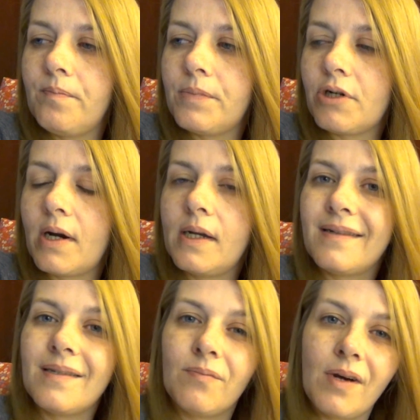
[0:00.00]
try to
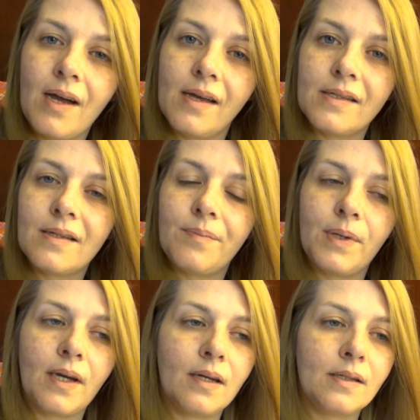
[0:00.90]
get some rest
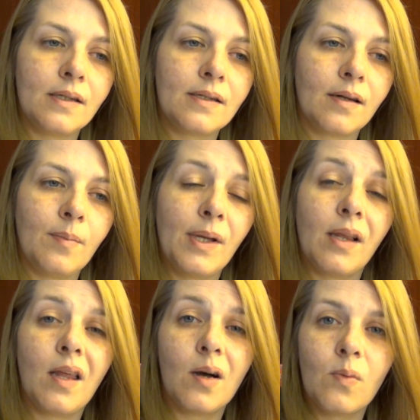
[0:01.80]
because it's going to be a
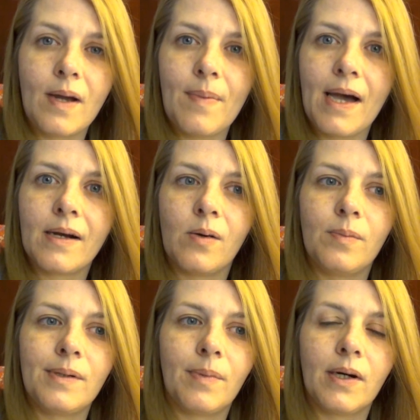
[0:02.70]
long way back
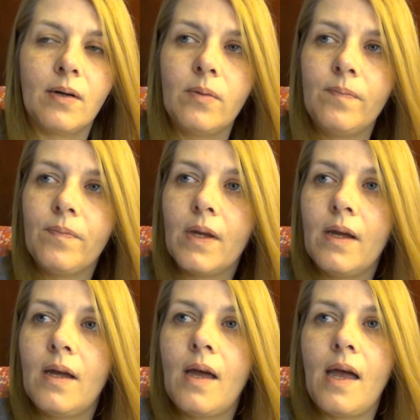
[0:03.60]
home tomorrow,
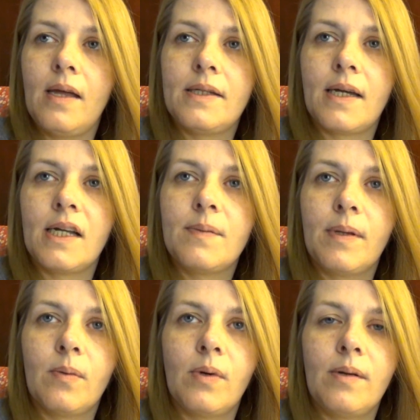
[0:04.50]
and Scott's
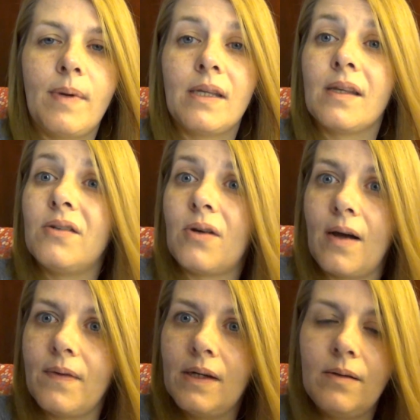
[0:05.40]
been the one mainly
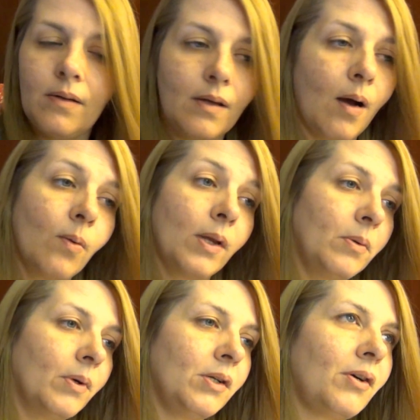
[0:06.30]
driving, the only
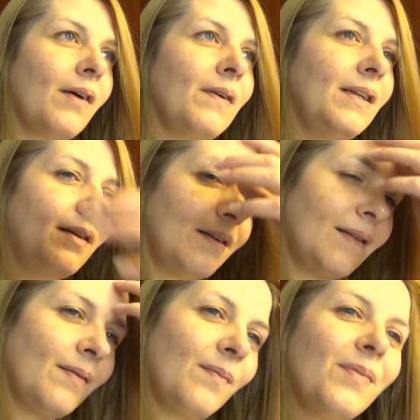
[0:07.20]
one driving.
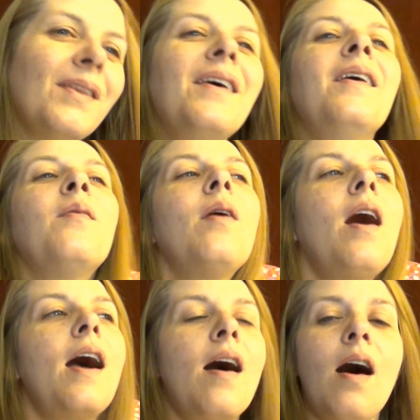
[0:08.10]
Mainly? Well,
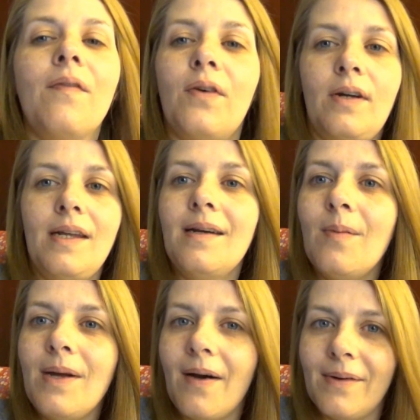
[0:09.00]
I offered. He
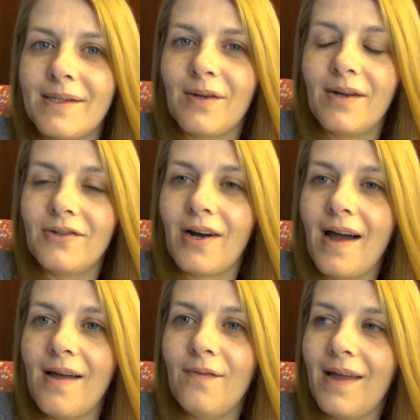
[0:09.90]
told me I was going to
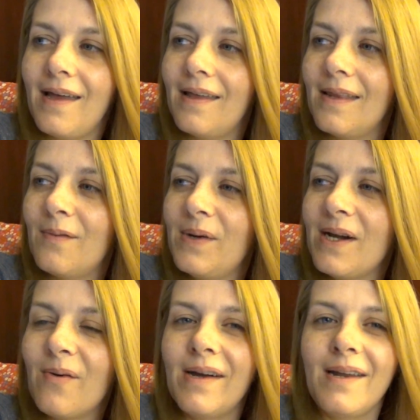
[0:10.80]
drive, and then we
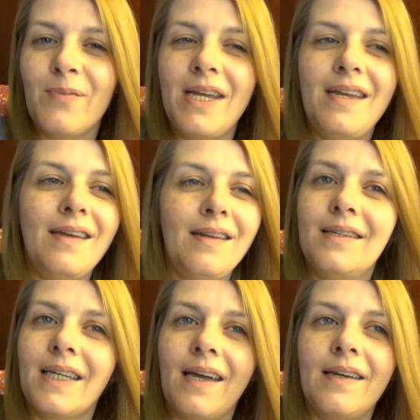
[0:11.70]
go in and we eat, and
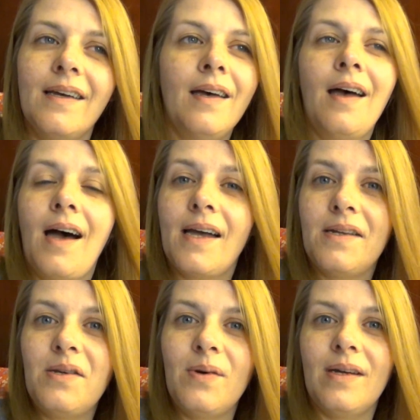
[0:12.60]
he's like, I
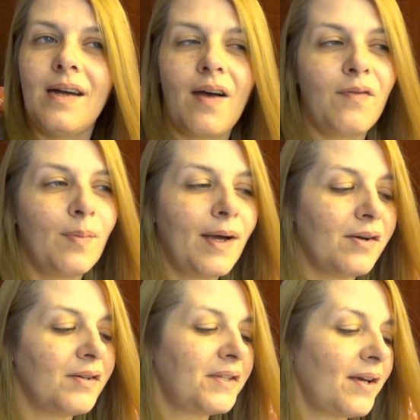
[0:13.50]
can do it. I feel
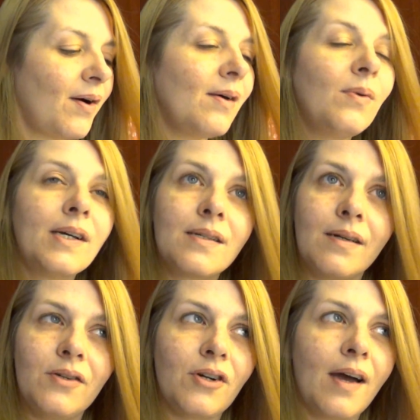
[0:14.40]
better. So I was
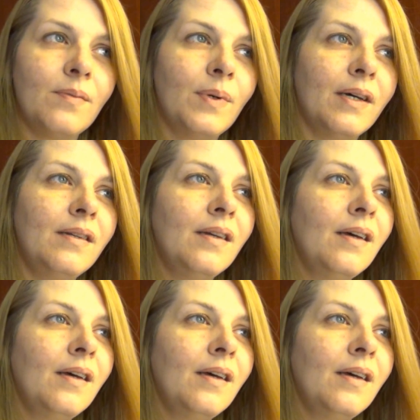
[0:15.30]
going to drive, but